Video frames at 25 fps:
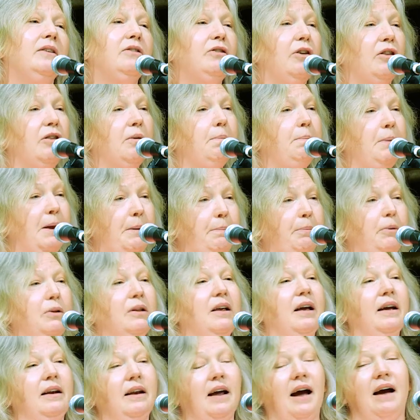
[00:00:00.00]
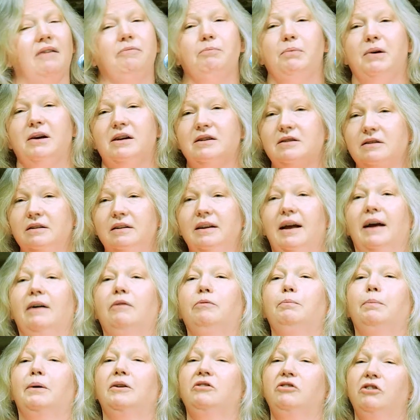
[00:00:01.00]
so that people can have personal
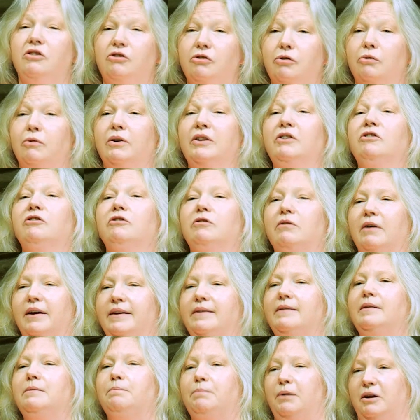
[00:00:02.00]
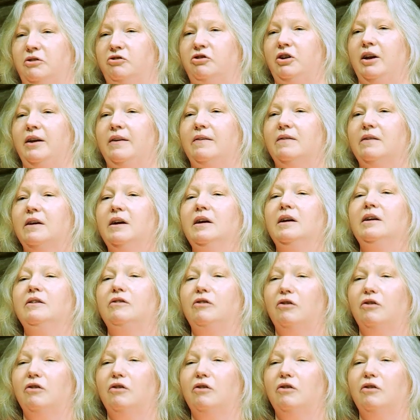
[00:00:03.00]
health budgets or integrated budgets